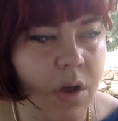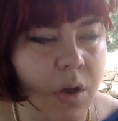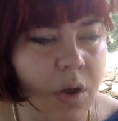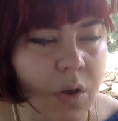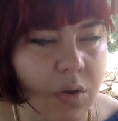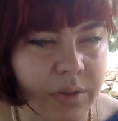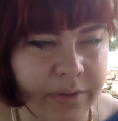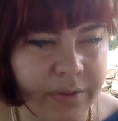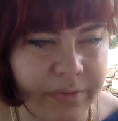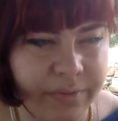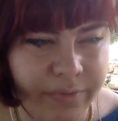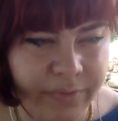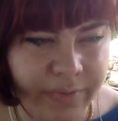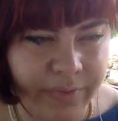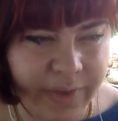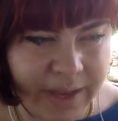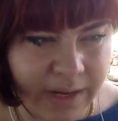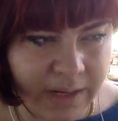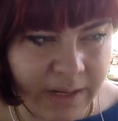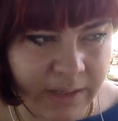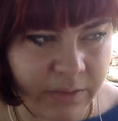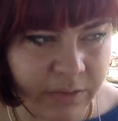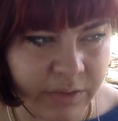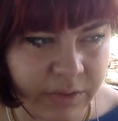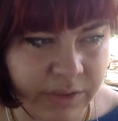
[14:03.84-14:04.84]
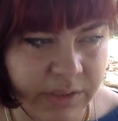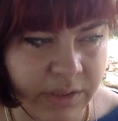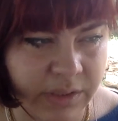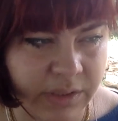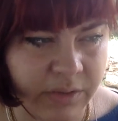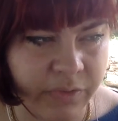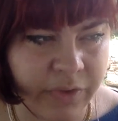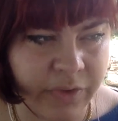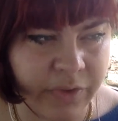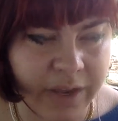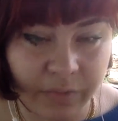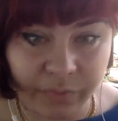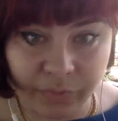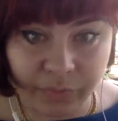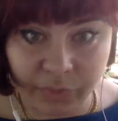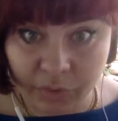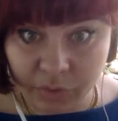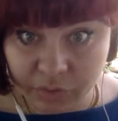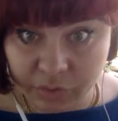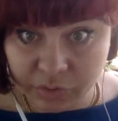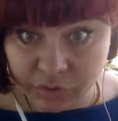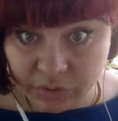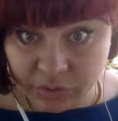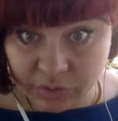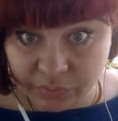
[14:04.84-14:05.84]
on a very interesting, very
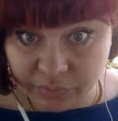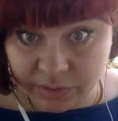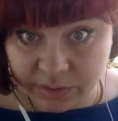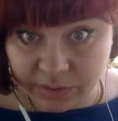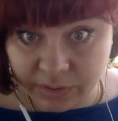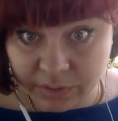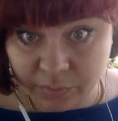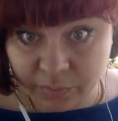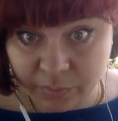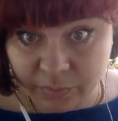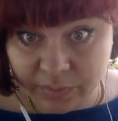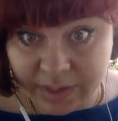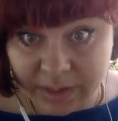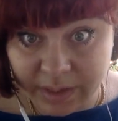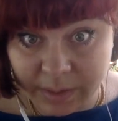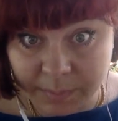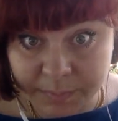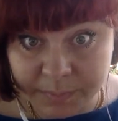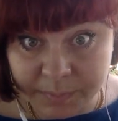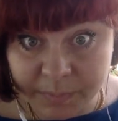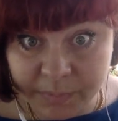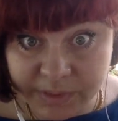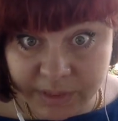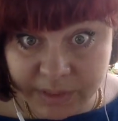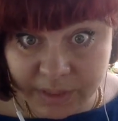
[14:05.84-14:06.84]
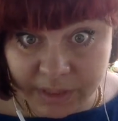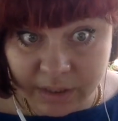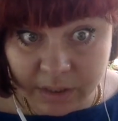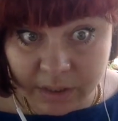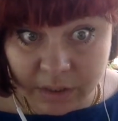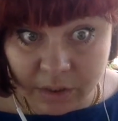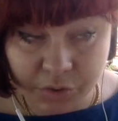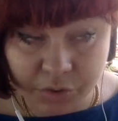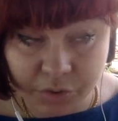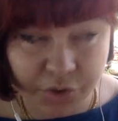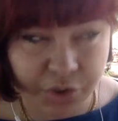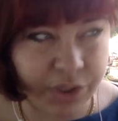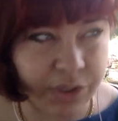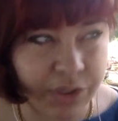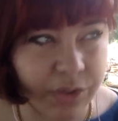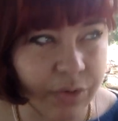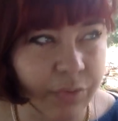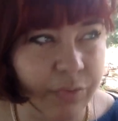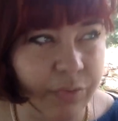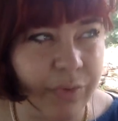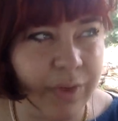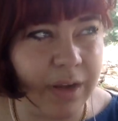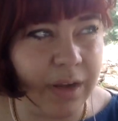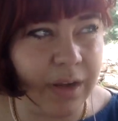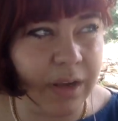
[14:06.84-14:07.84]
philosophical, very
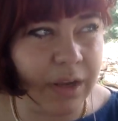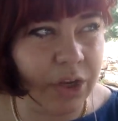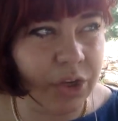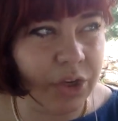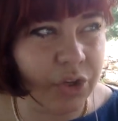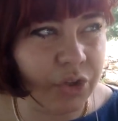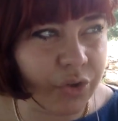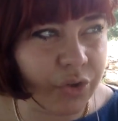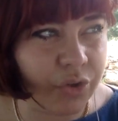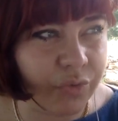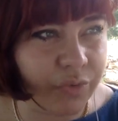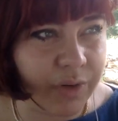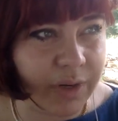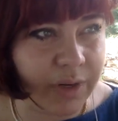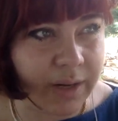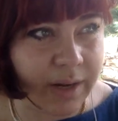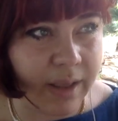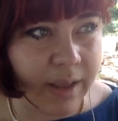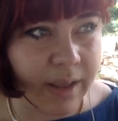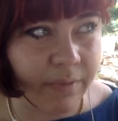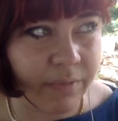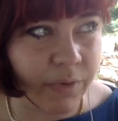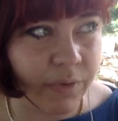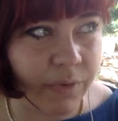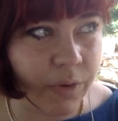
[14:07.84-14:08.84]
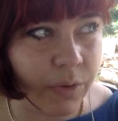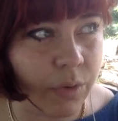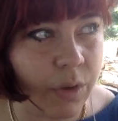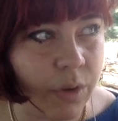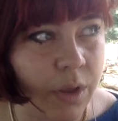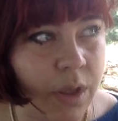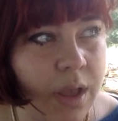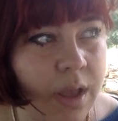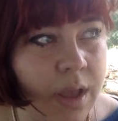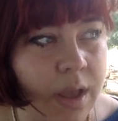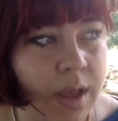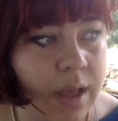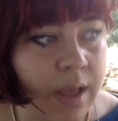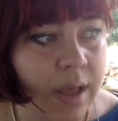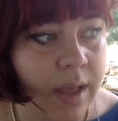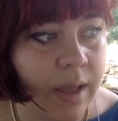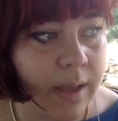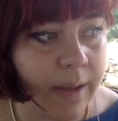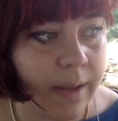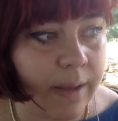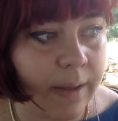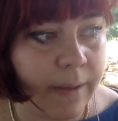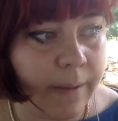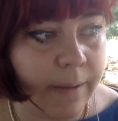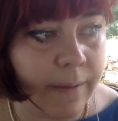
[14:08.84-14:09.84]
psychological, very introvert level.
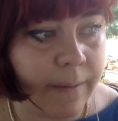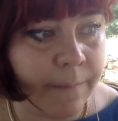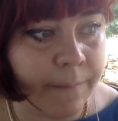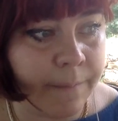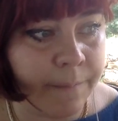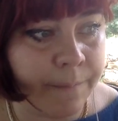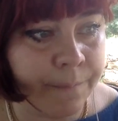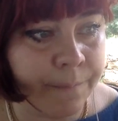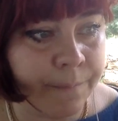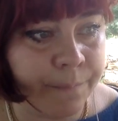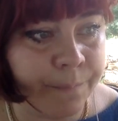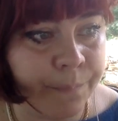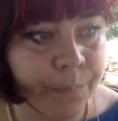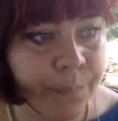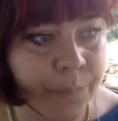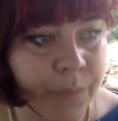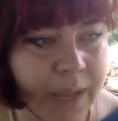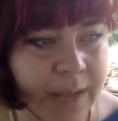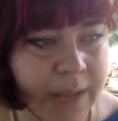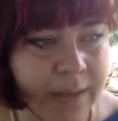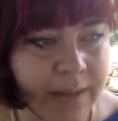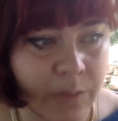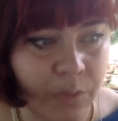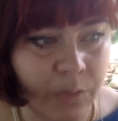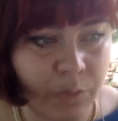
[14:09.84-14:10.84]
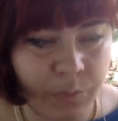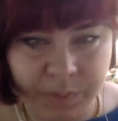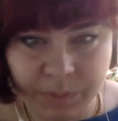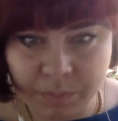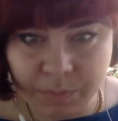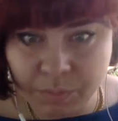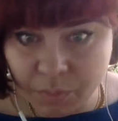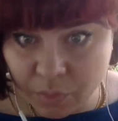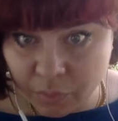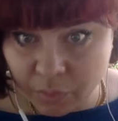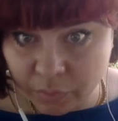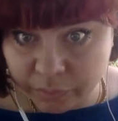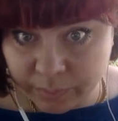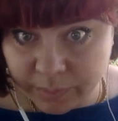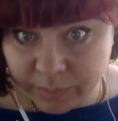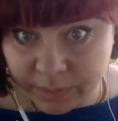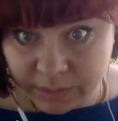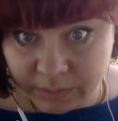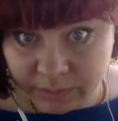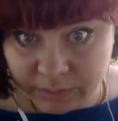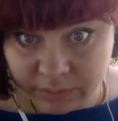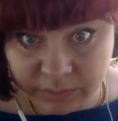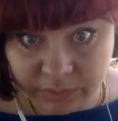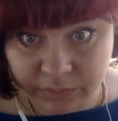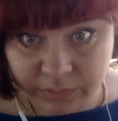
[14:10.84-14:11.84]
And there will be
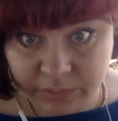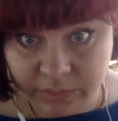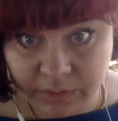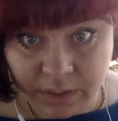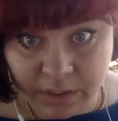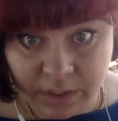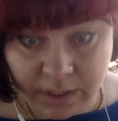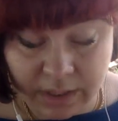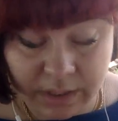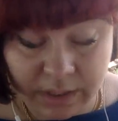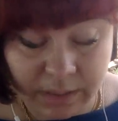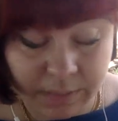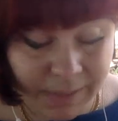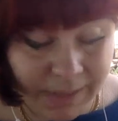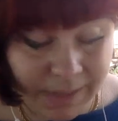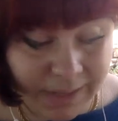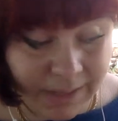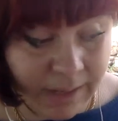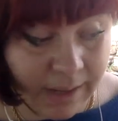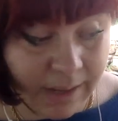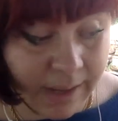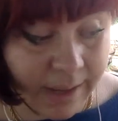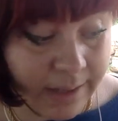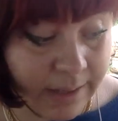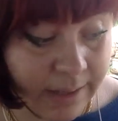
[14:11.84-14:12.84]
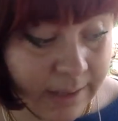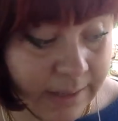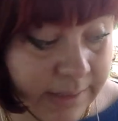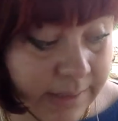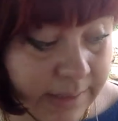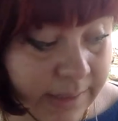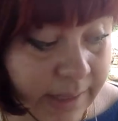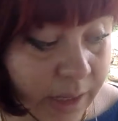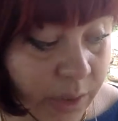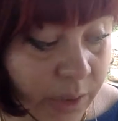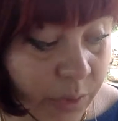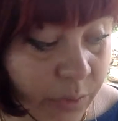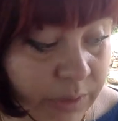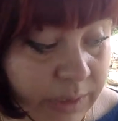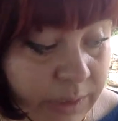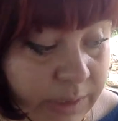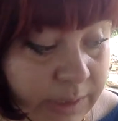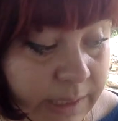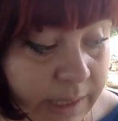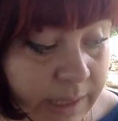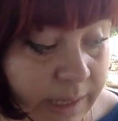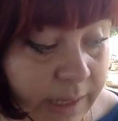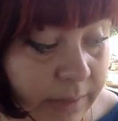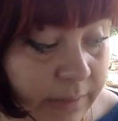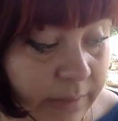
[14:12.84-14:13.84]
movement in many areas, like we
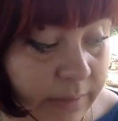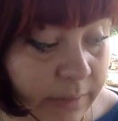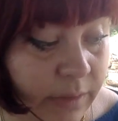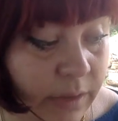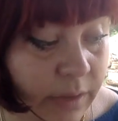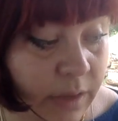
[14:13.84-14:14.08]
said.